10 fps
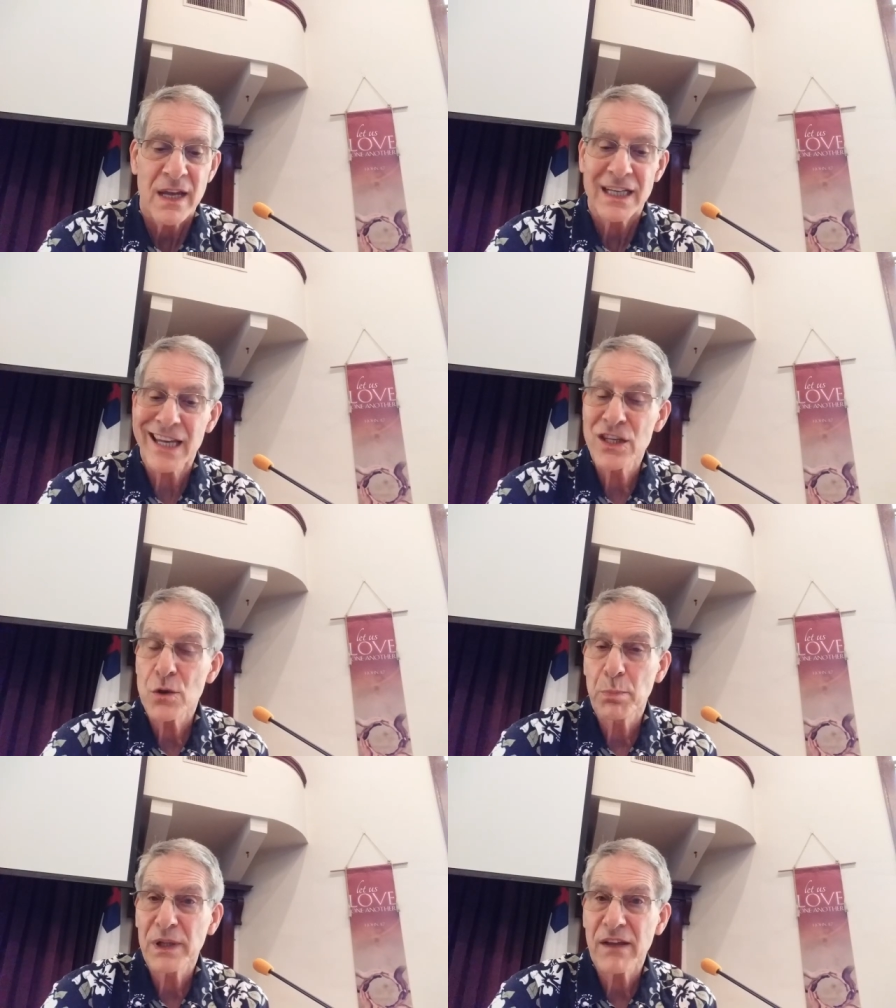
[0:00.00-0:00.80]
Can you
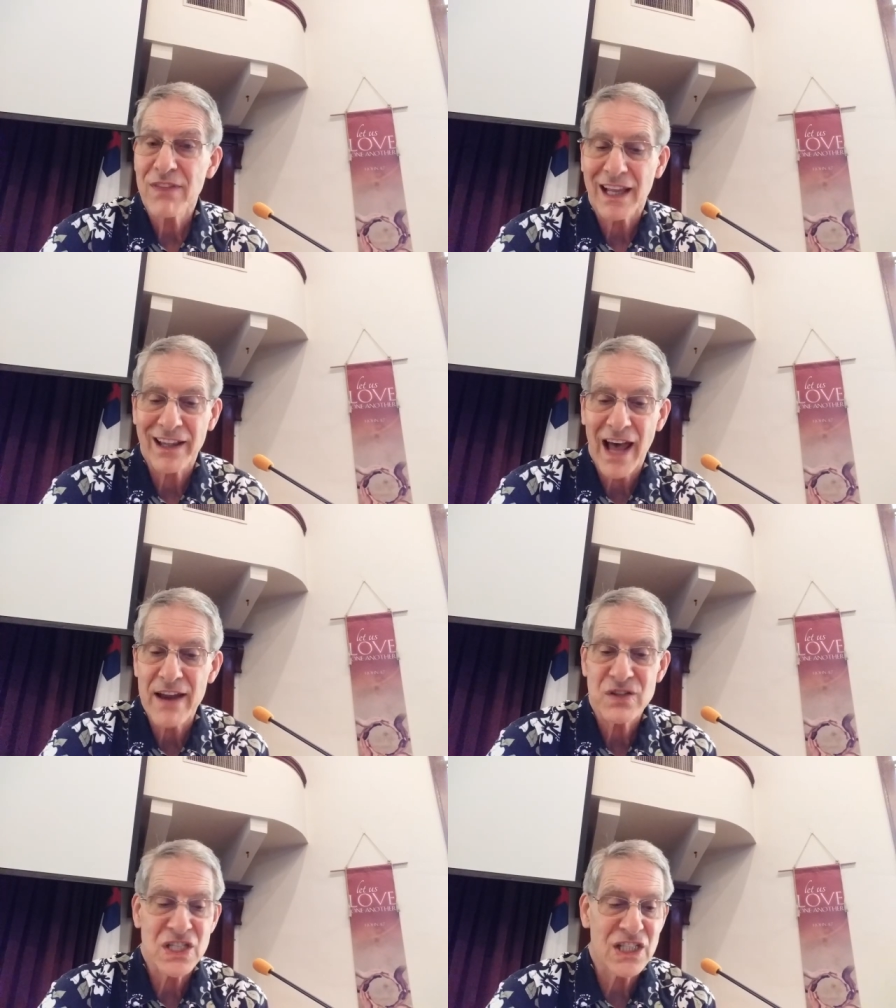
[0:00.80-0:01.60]
believe that
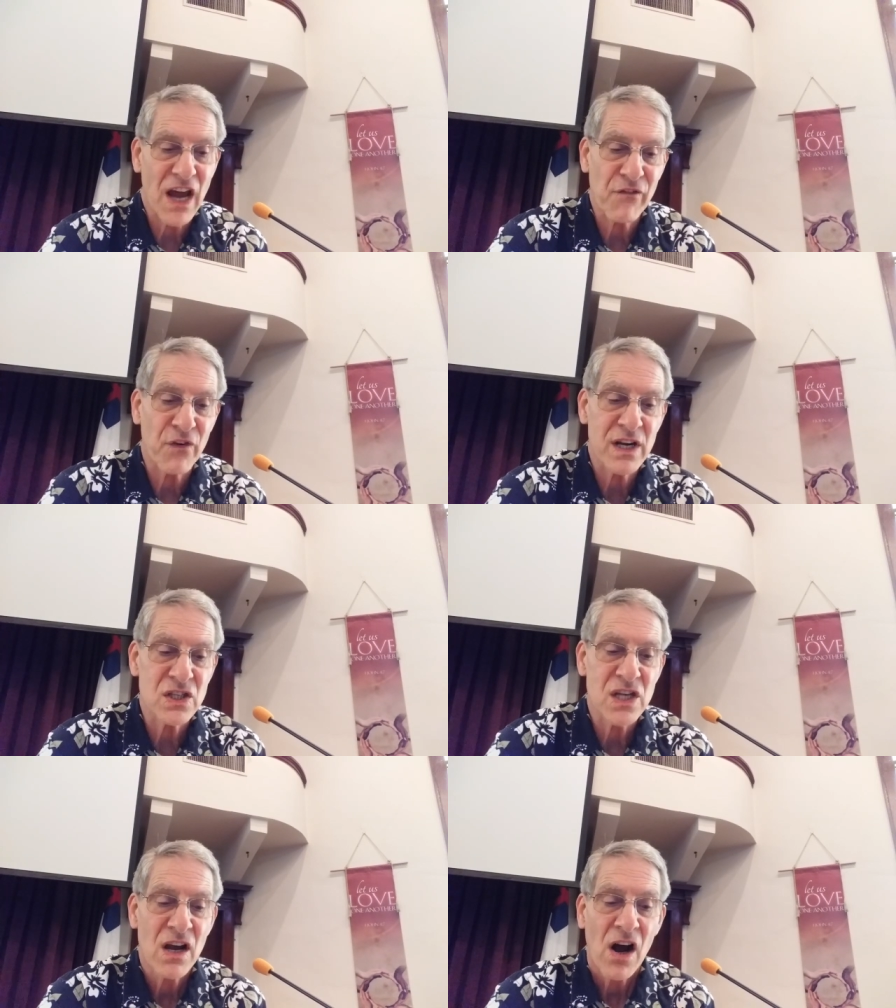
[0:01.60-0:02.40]
life's
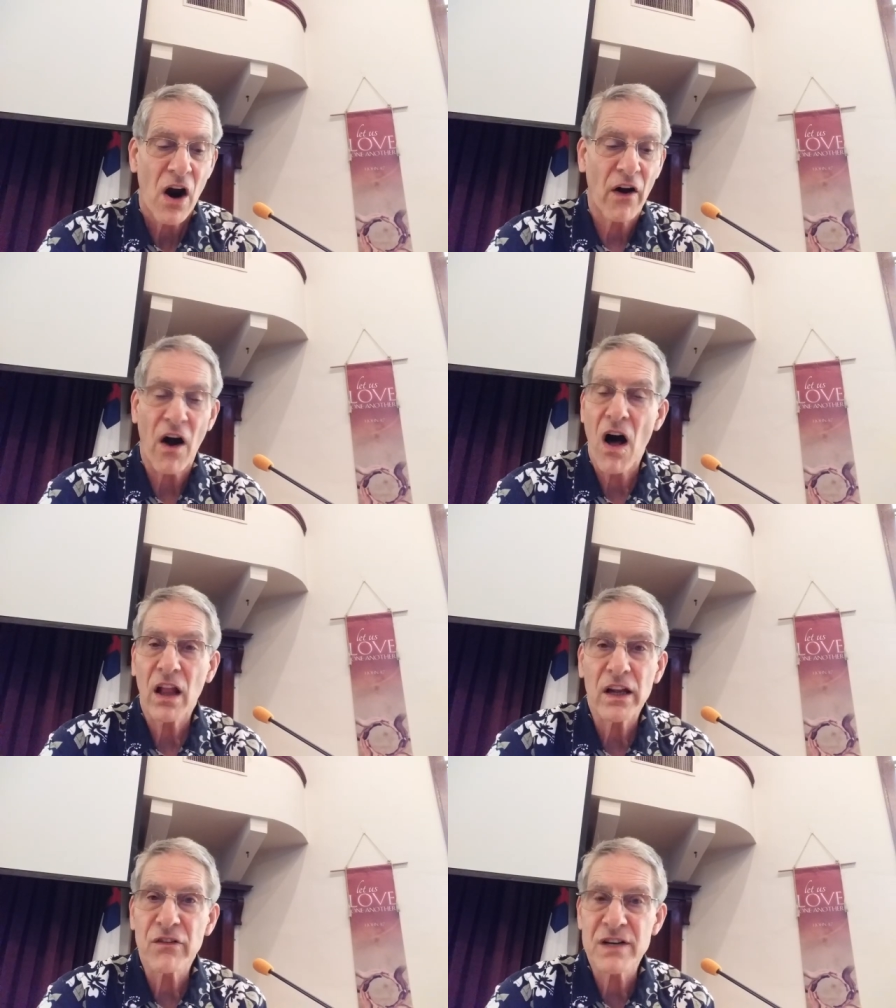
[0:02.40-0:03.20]
sufferings are
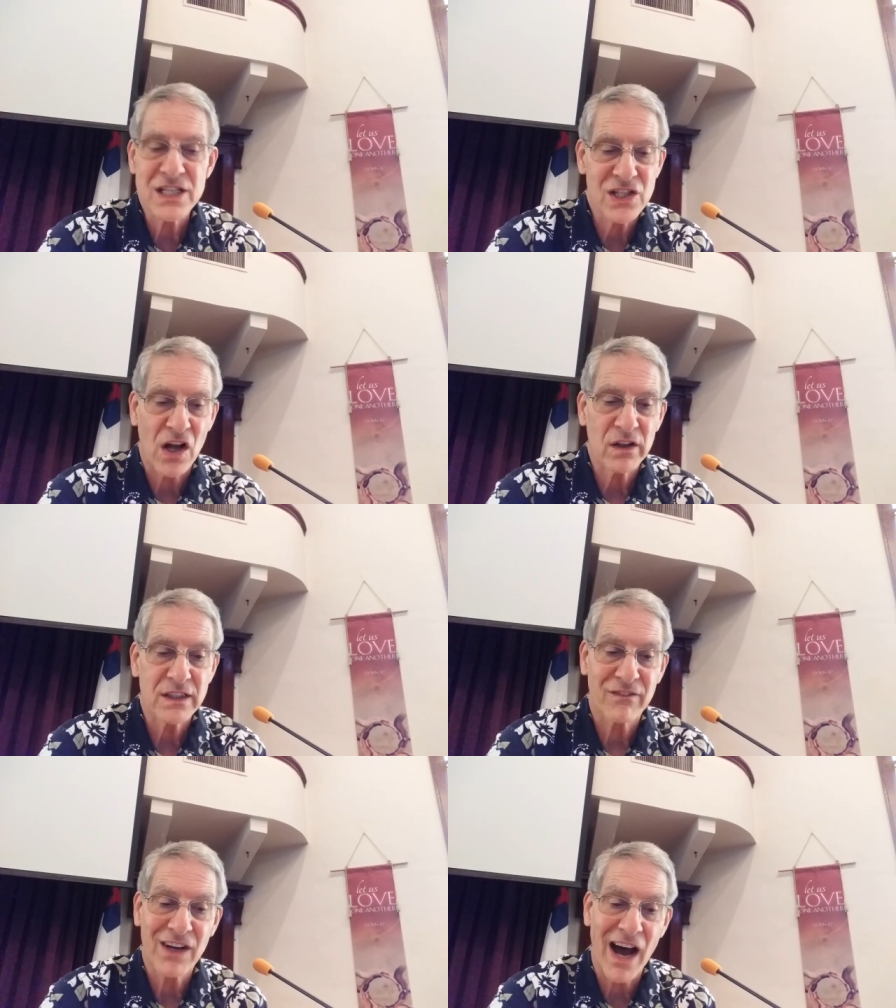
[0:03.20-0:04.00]
all a result
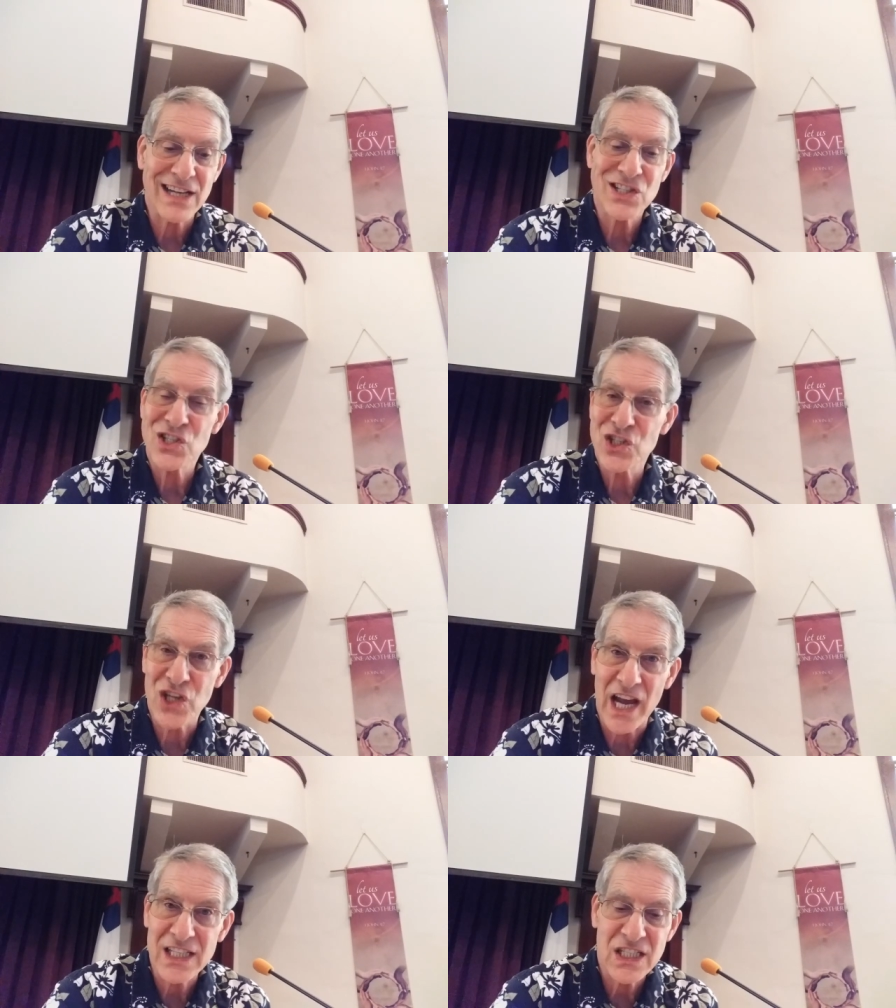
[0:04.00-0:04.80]
of God's
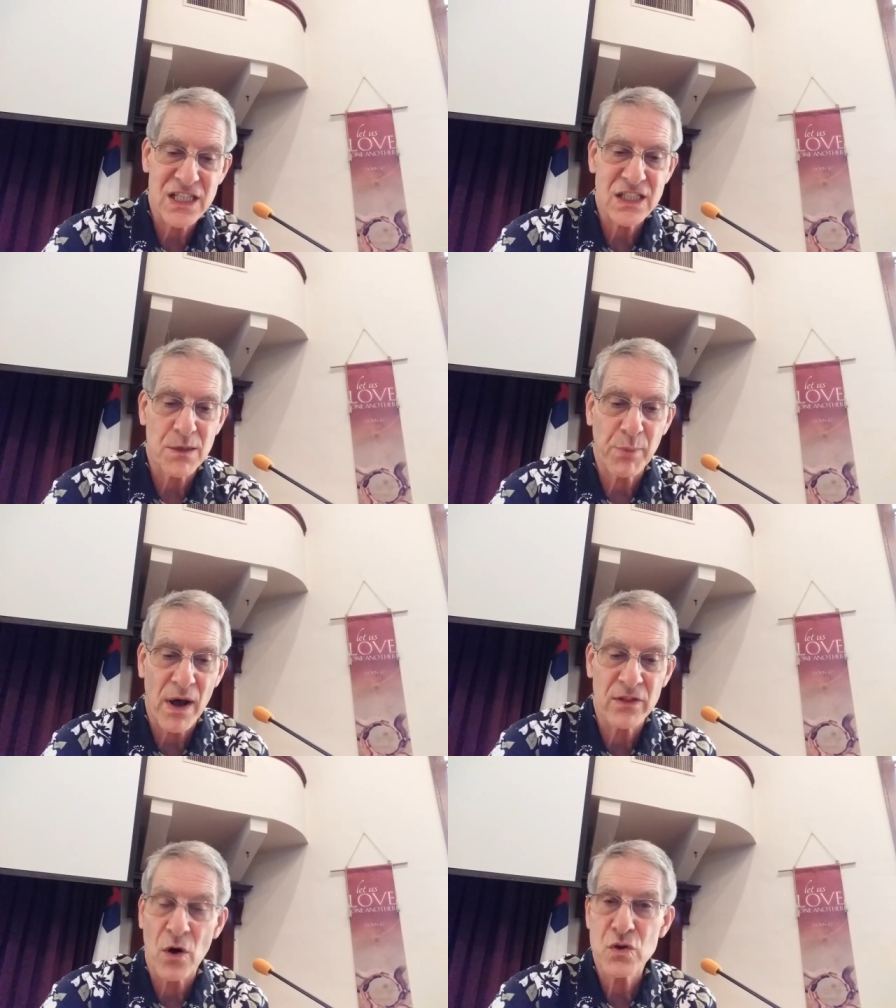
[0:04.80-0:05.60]
justice
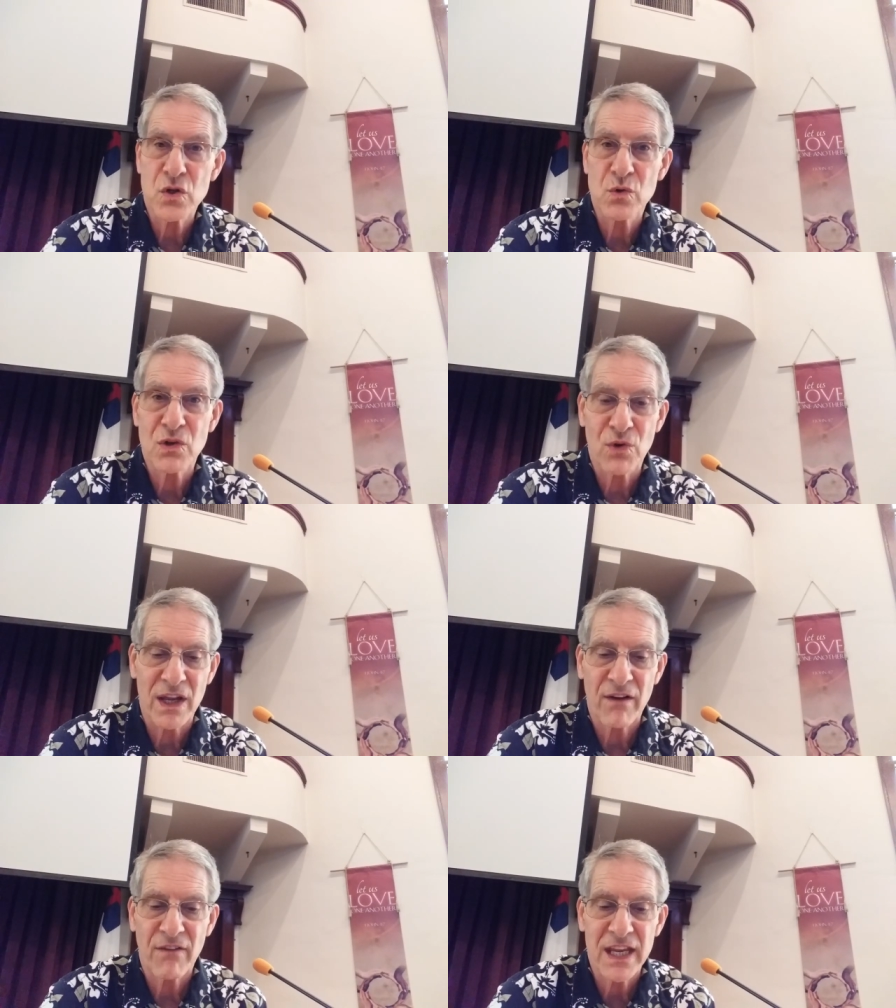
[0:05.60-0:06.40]
upon those who do
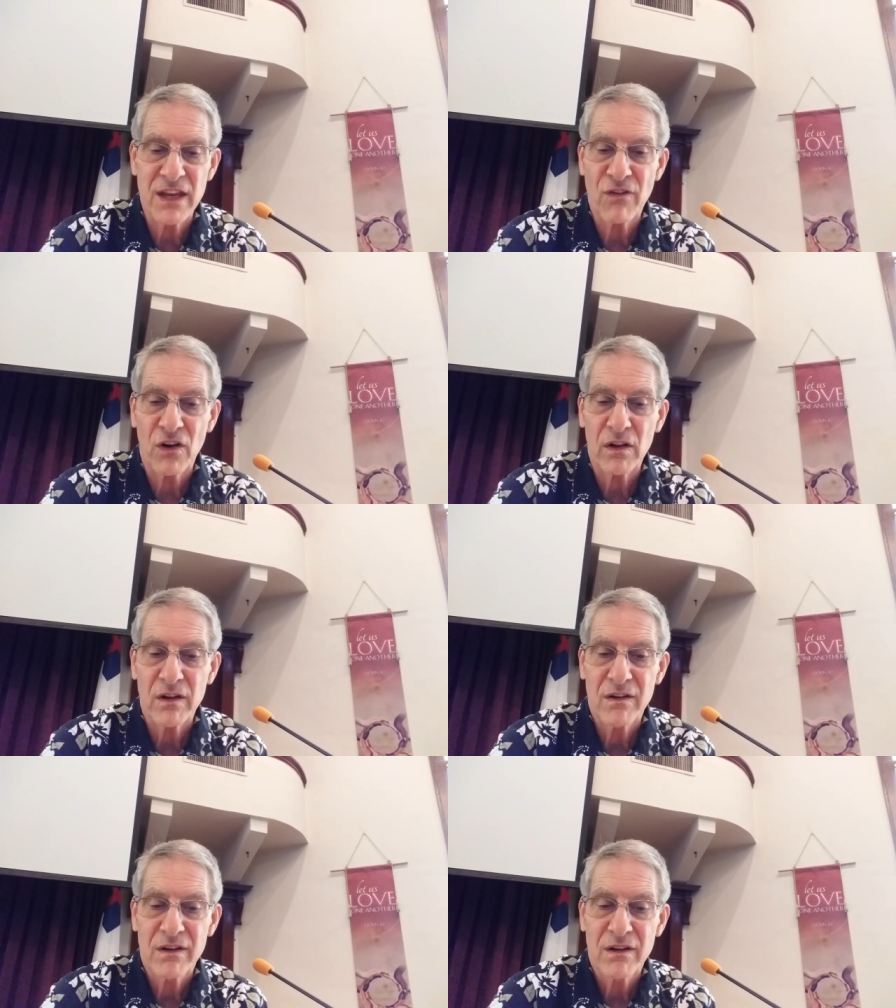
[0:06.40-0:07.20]

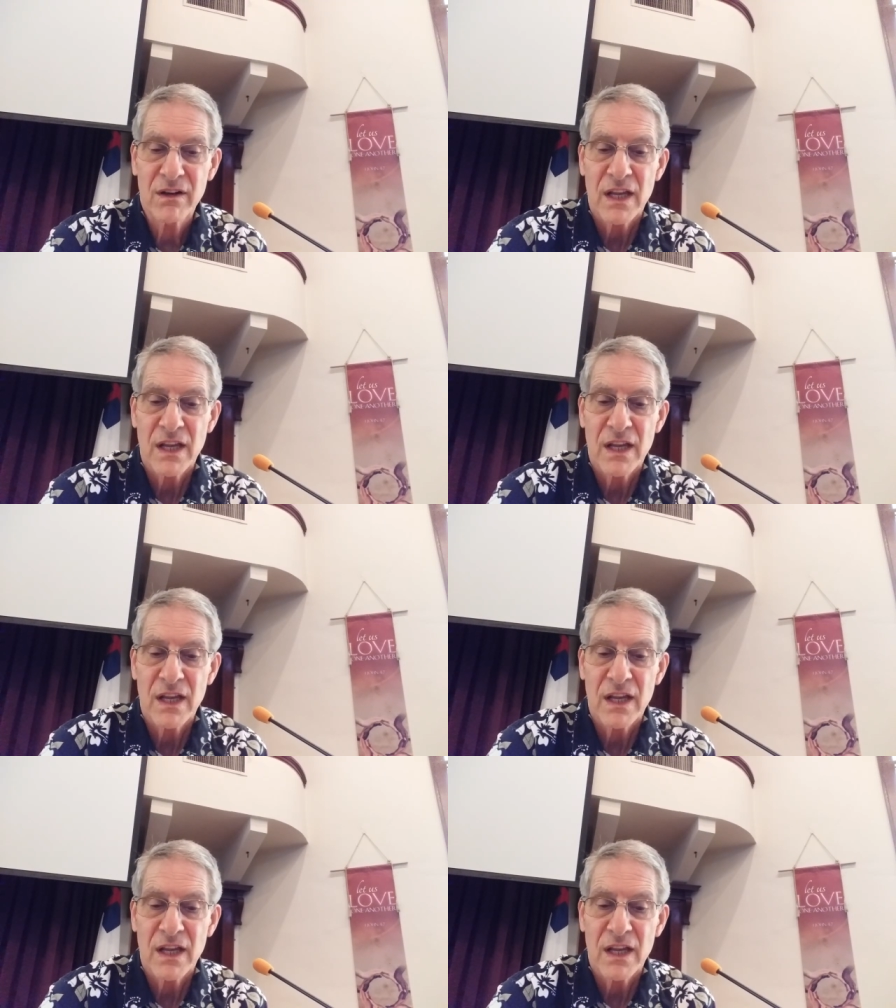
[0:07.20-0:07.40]
evil?